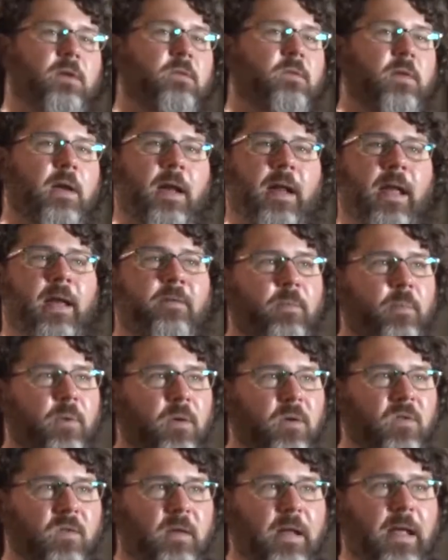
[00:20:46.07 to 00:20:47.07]
You've got to have a
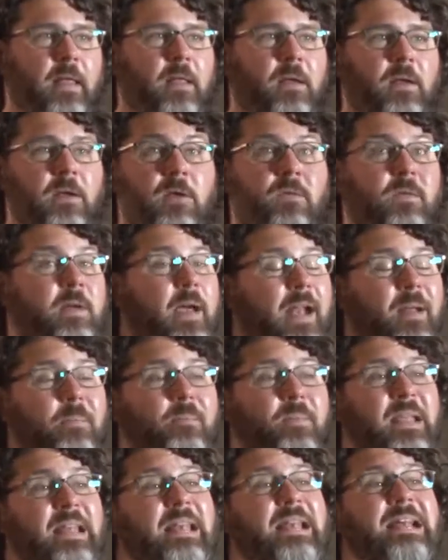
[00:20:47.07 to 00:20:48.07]
personality. You've got to
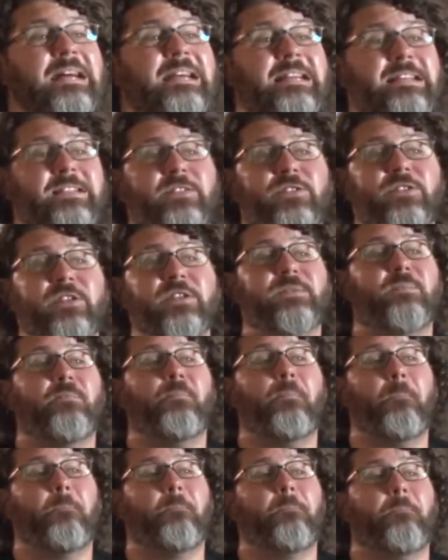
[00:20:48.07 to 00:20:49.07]
be nice. Just
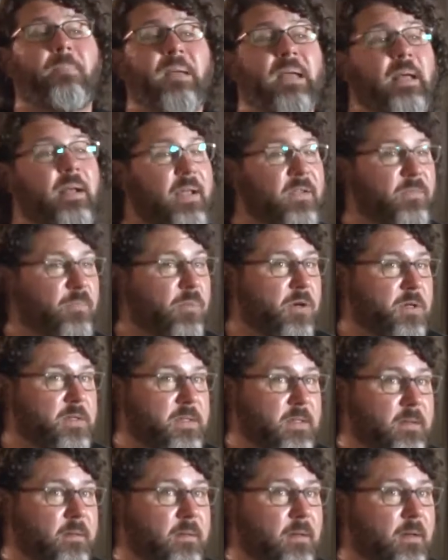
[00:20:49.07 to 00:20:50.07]
be a nice
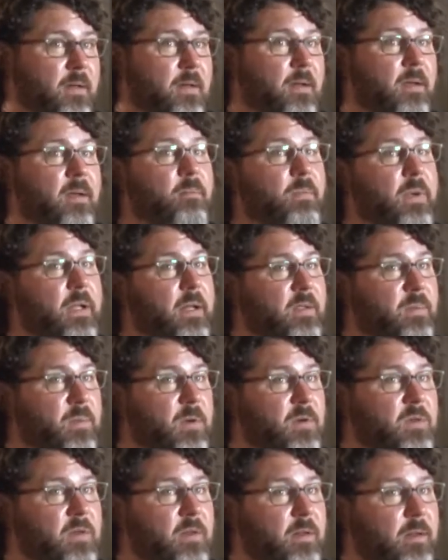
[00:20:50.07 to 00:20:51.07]
person. Be a nice
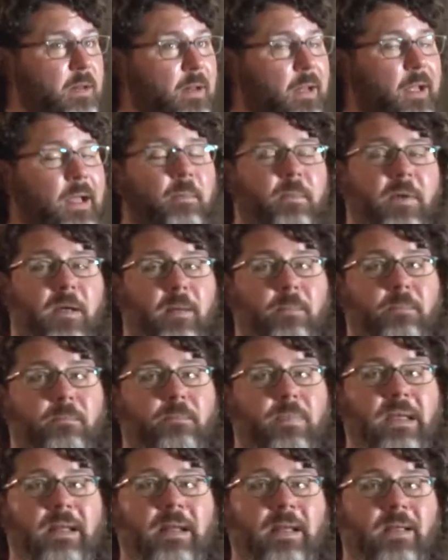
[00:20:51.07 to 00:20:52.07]
person to the client.
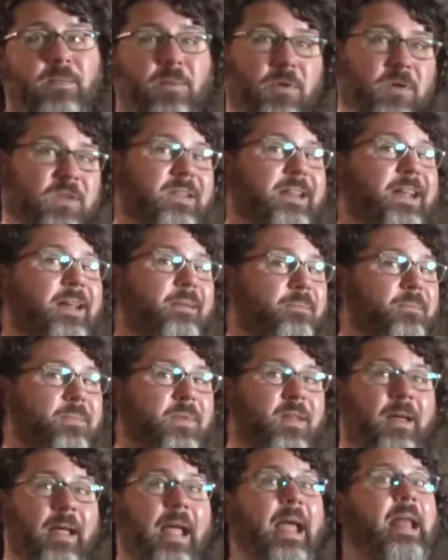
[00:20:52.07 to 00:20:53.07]
Be a nice person
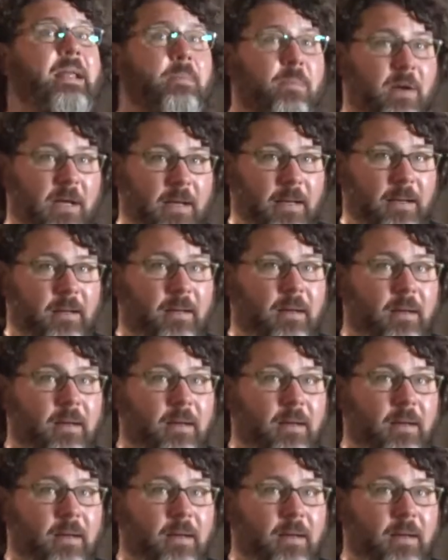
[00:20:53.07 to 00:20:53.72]
to anybody.